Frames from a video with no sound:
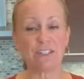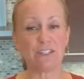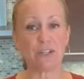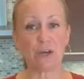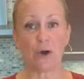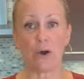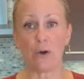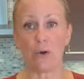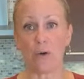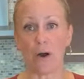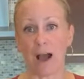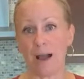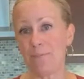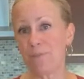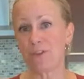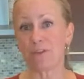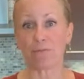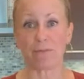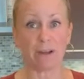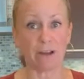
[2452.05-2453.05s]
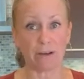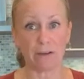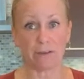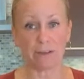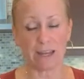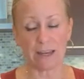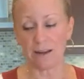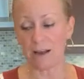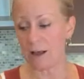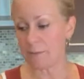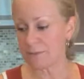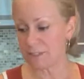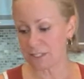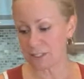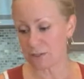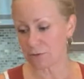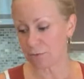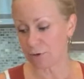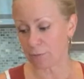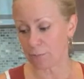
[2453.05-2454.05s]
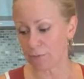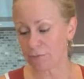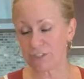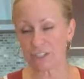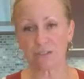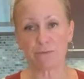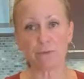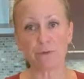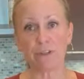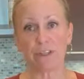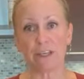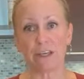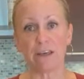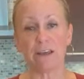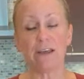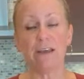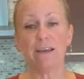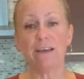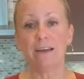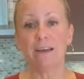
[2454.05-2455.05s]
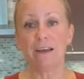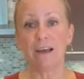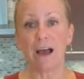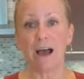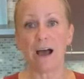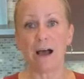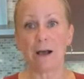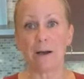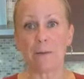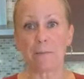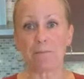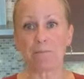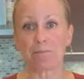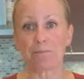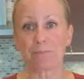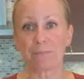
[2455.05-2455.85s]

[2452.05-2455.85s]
so I'm thrilled, and Hubs is thrilled. We're just really I